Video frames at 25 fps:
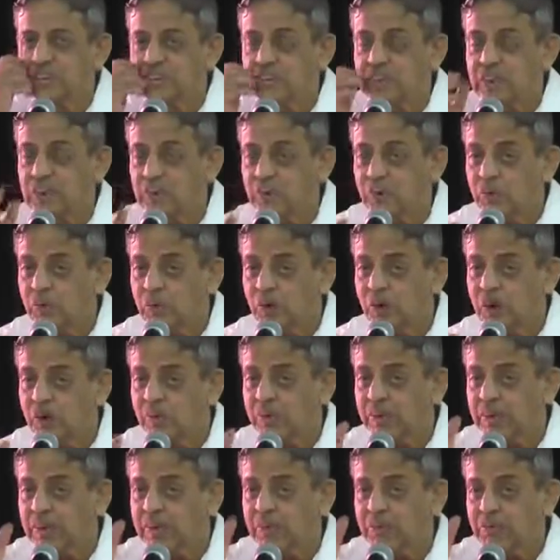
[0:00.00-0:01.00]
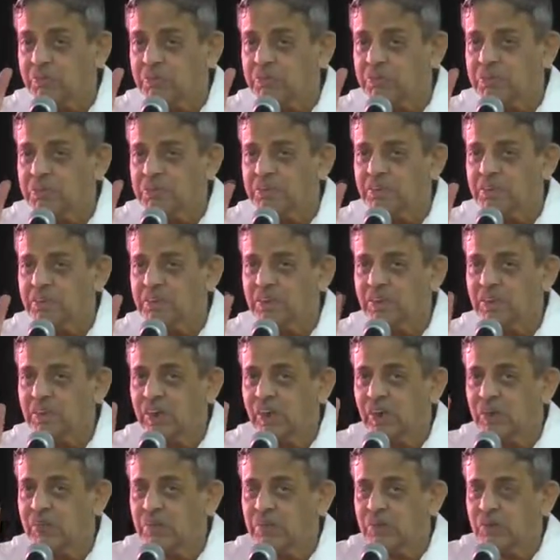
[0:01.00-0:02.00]
Ego, how it comes.
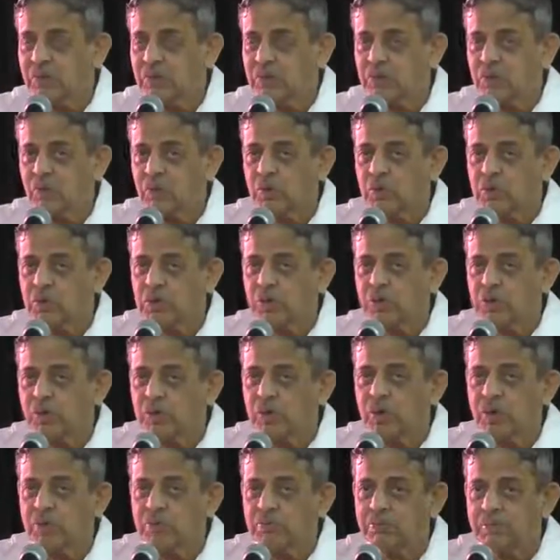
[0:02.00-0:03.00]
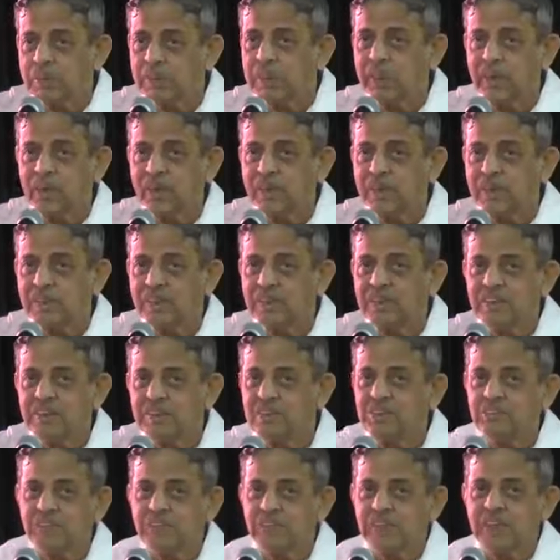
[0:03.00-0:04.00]
Kama, Krodha, Lobha, Moha, Mada.
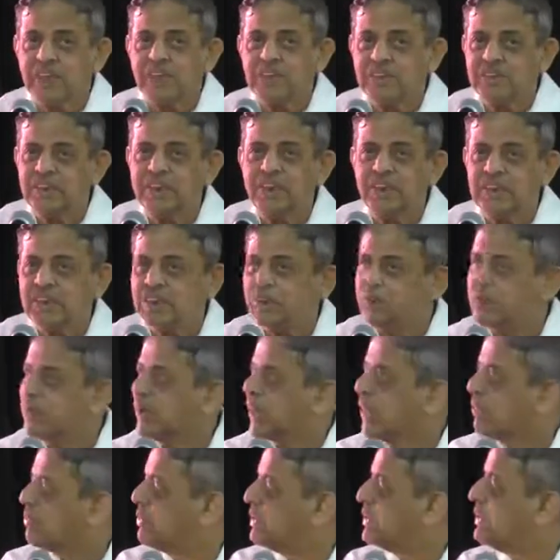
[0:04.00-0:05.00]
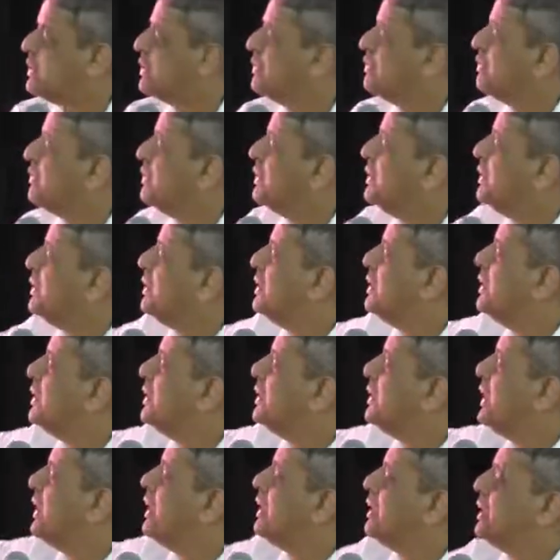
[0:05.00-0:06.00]
Mada is the ego dimension.
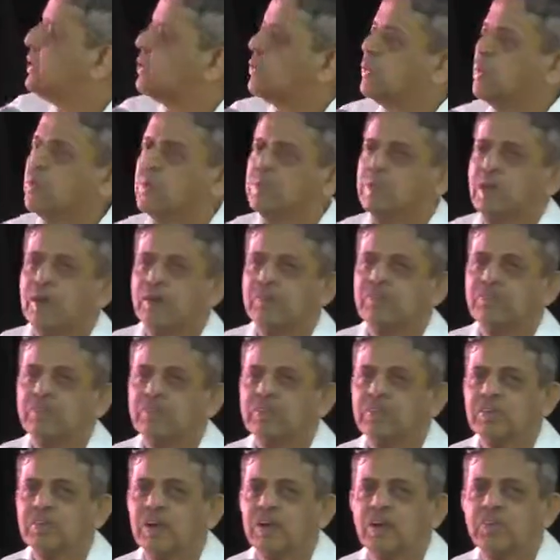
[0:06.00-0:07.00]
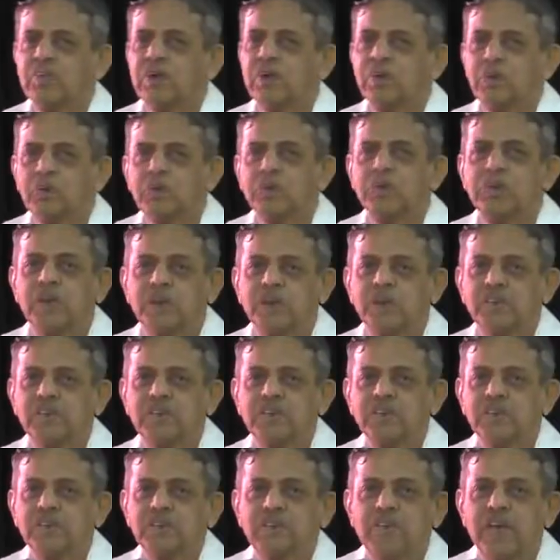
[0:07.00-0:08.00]
Then Krodha, Kama,
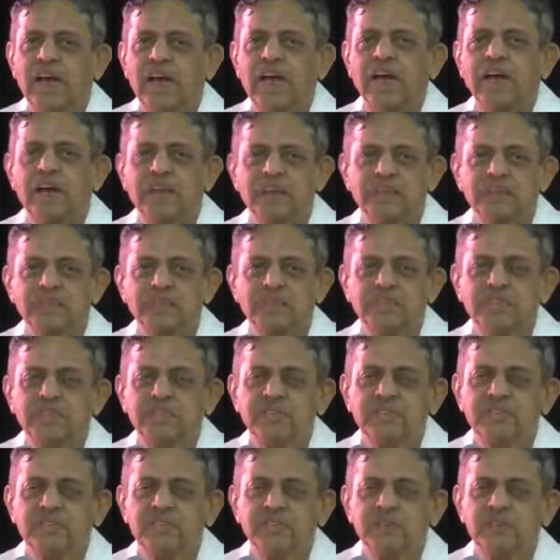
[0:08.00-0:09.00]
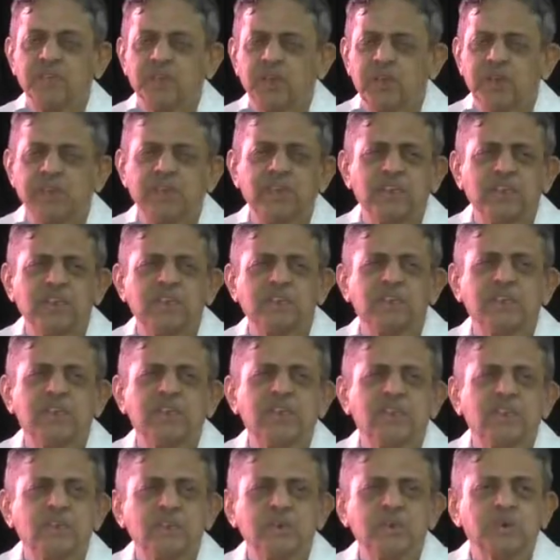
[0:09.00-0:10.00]
Krodha, anger. Small
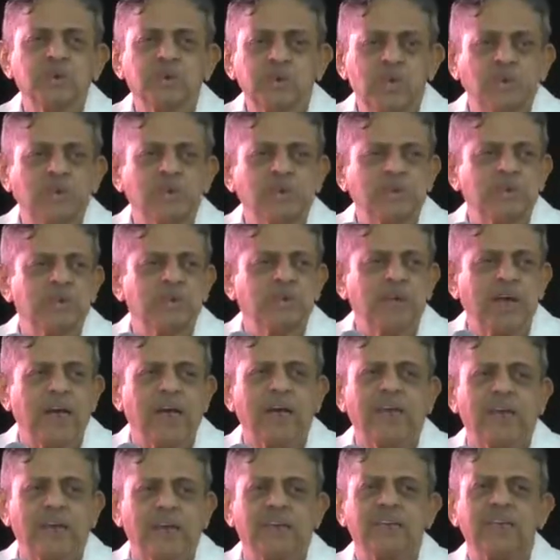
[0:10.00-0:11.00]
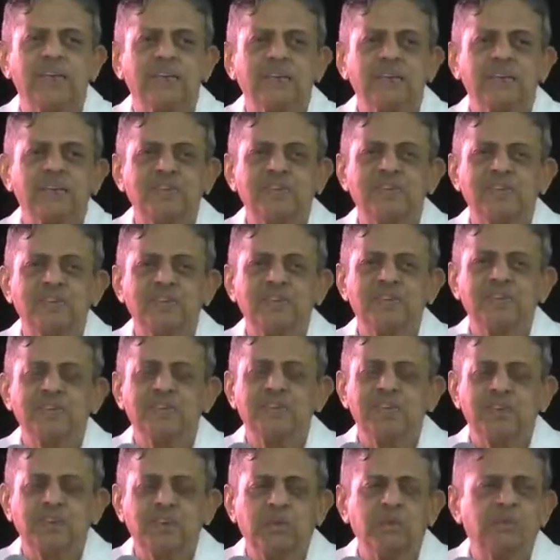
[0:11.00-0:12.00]
things, you start becoming angry.
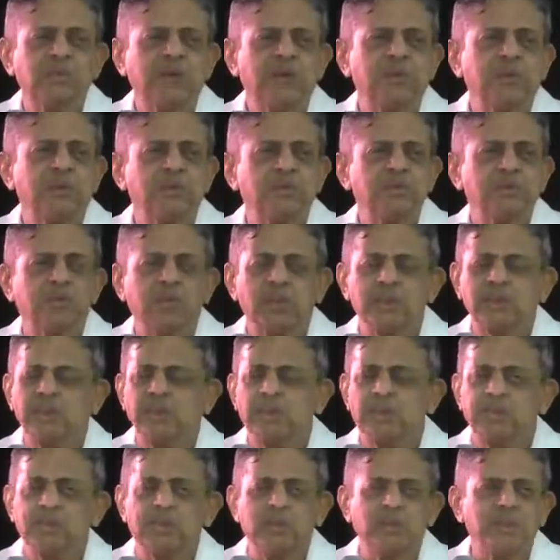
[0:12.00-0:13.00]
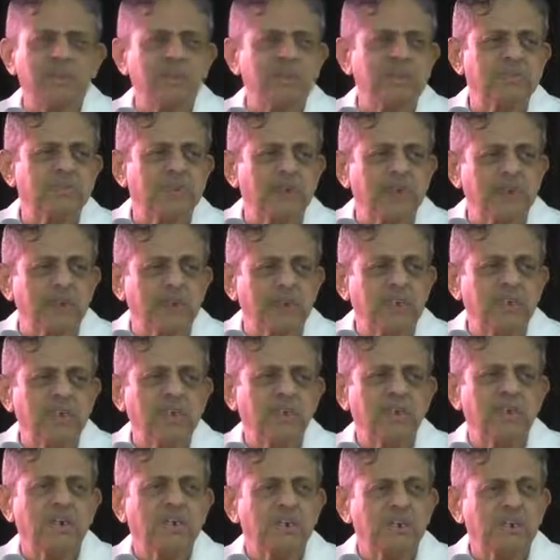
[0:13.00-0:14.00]
Jump at it, small things,
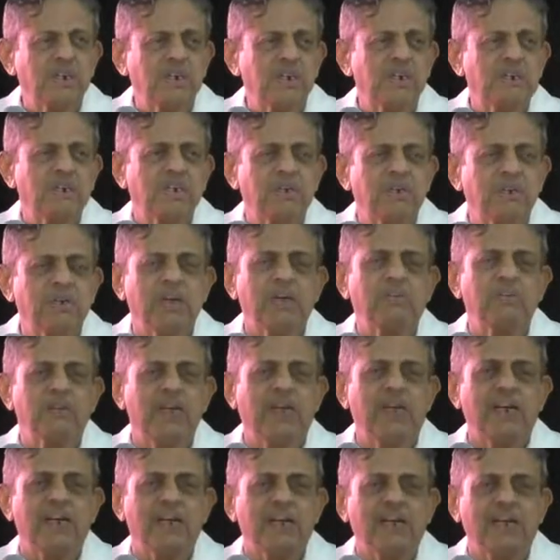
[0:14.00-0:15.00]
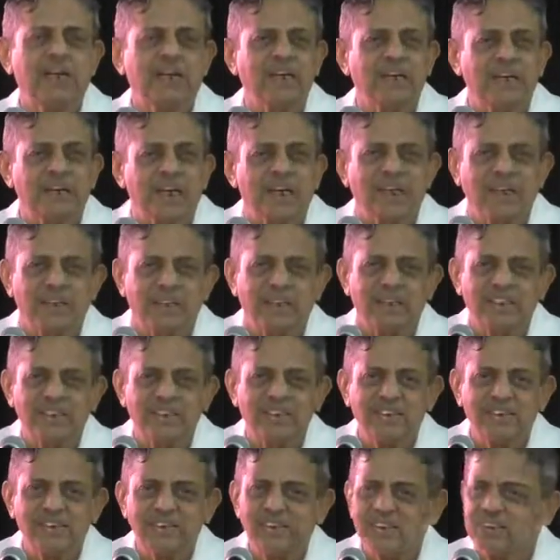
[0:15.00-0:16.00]
continuously becoming angry.
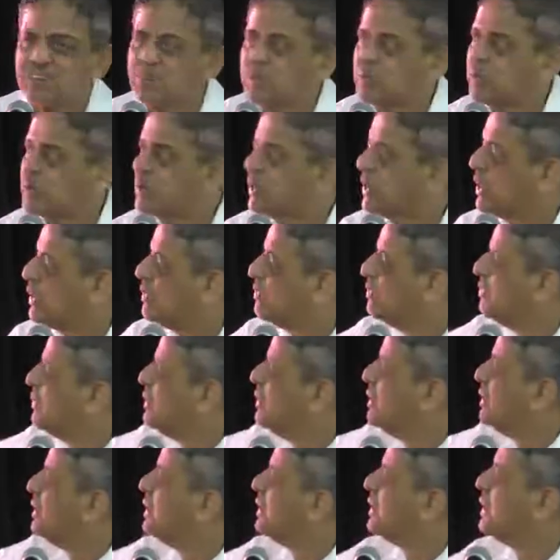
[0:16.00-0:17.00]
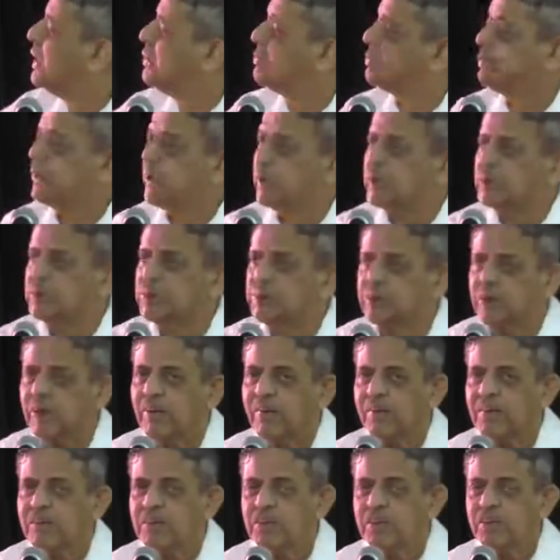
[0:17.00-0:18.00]
Krodha. Then
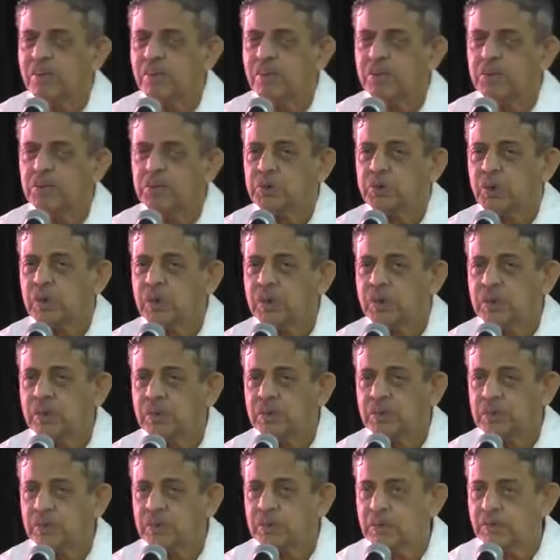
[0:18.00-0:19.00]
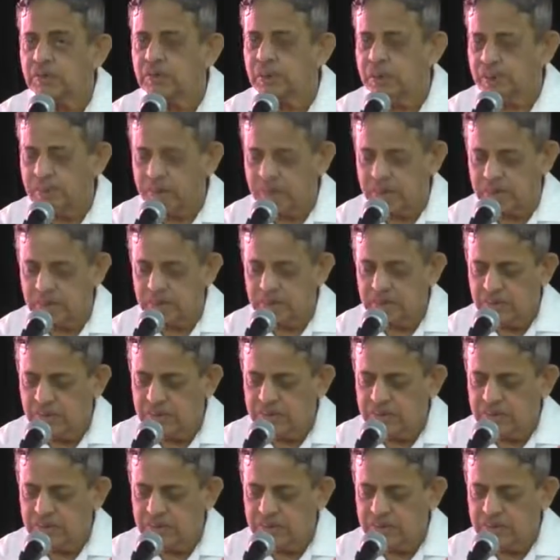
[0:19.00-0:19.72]
Parashya, showing your